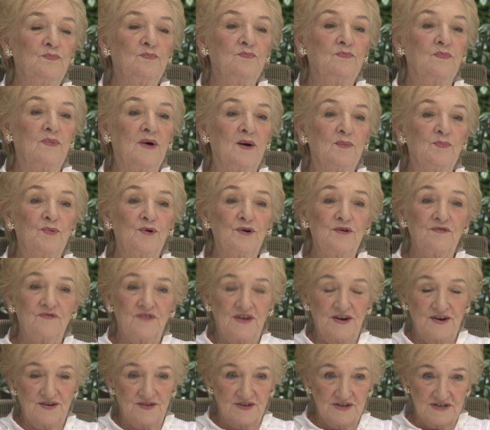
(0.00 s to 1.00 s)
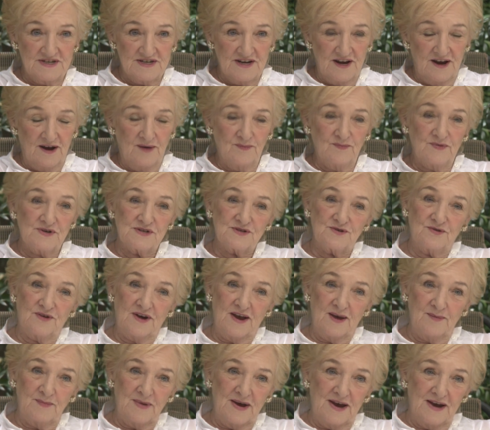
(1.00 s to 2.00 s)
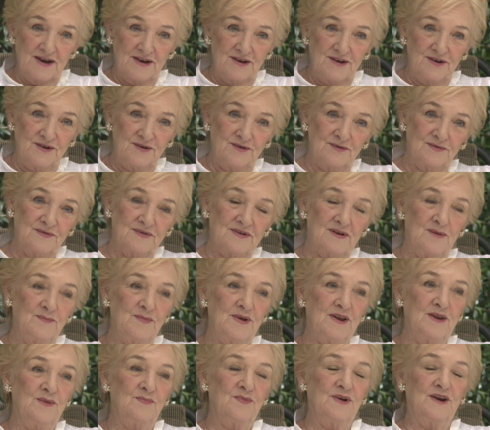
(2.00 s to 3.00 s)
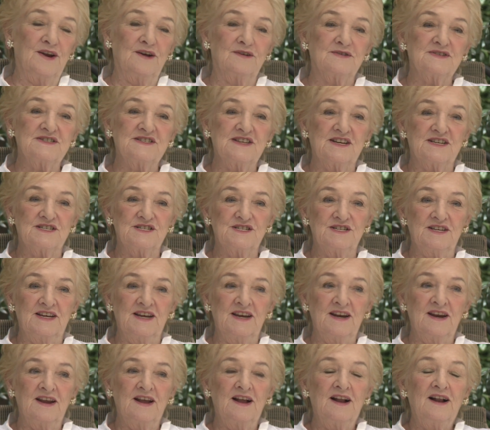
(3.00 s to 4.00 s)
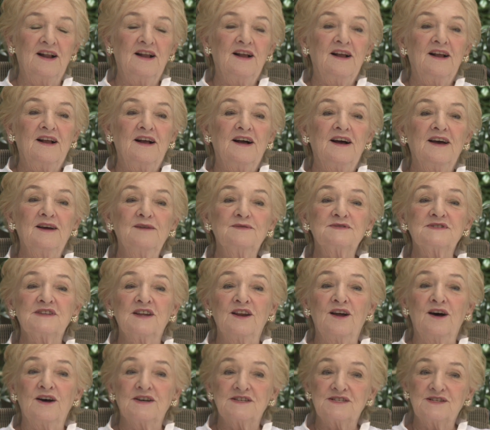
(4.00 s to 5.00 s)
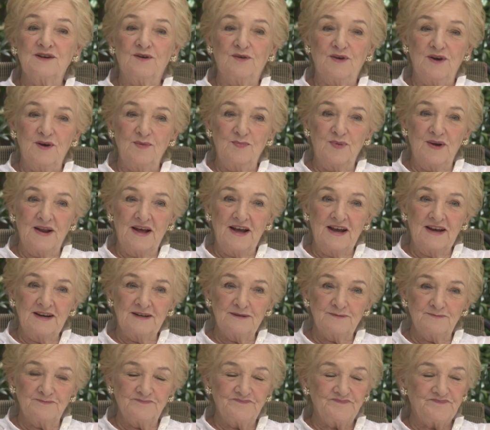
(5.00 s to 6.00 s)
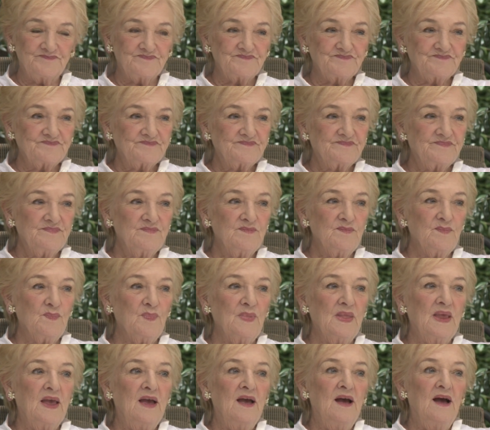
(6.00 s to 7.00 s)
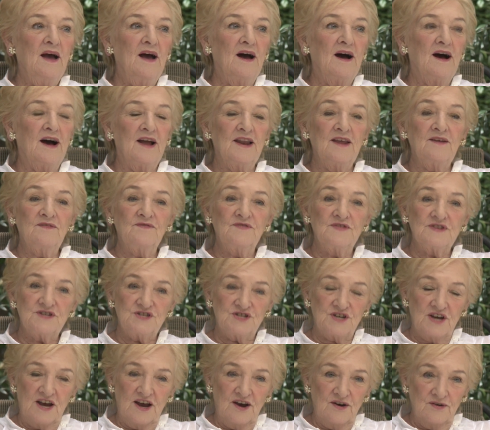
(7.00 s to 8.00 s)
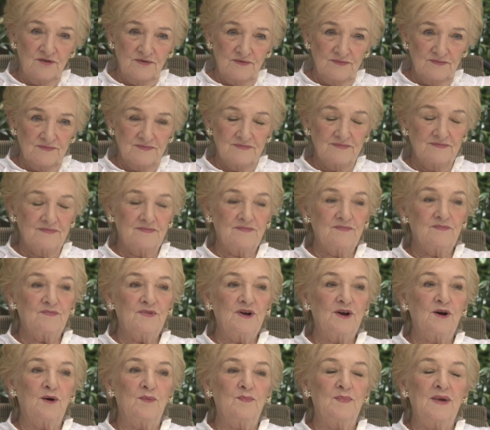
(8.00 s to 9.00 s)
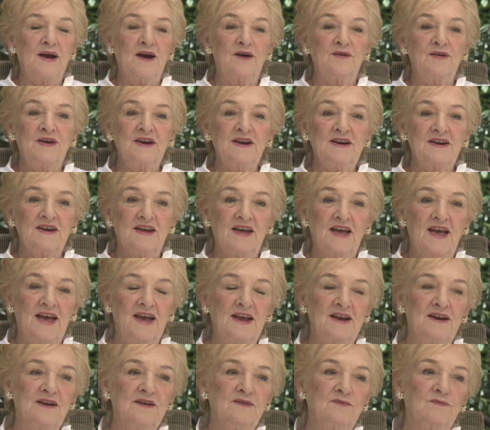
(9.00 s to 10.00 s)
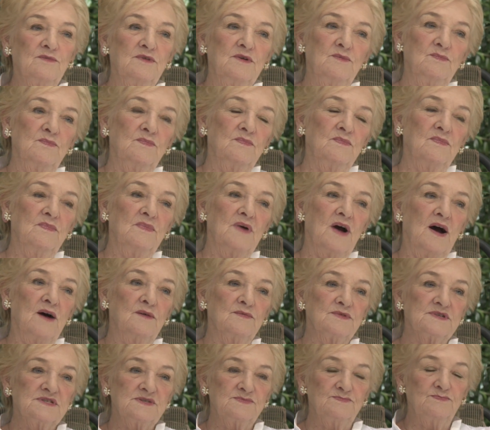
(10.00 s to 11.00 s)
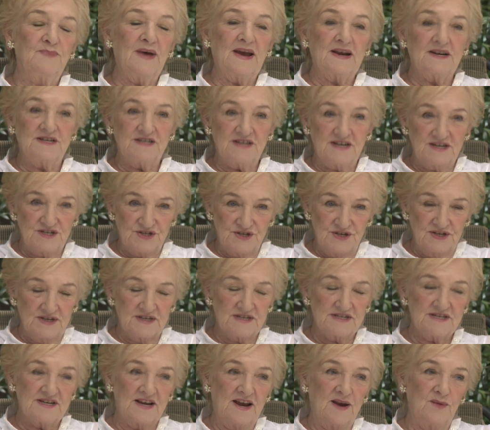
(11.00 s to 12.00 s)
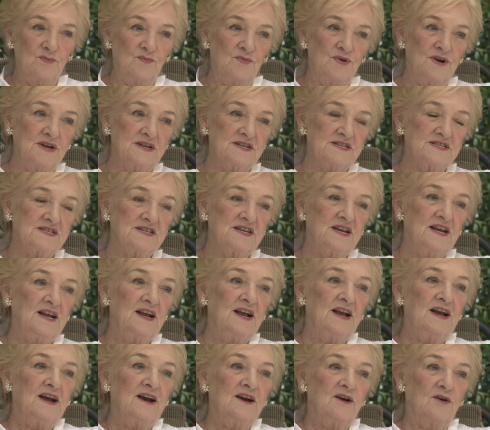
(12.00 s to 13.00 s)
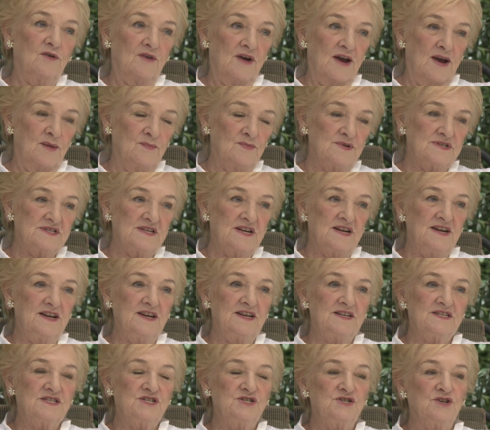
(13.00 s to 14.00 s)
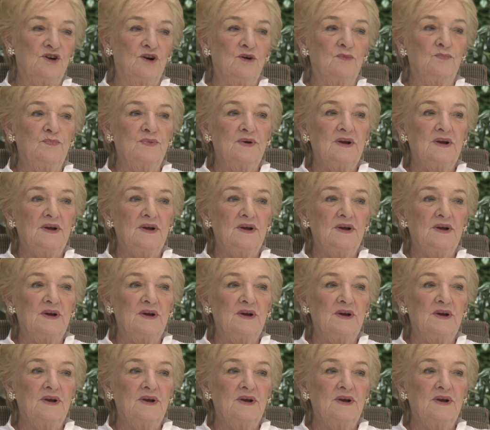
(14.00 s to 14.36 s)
boyfriend at the time was Graham Argue. I met him when I was 16. He was an ice hockey player. I left the show, we got married, and I was back teaching at St. Moritz. Graham was in his job,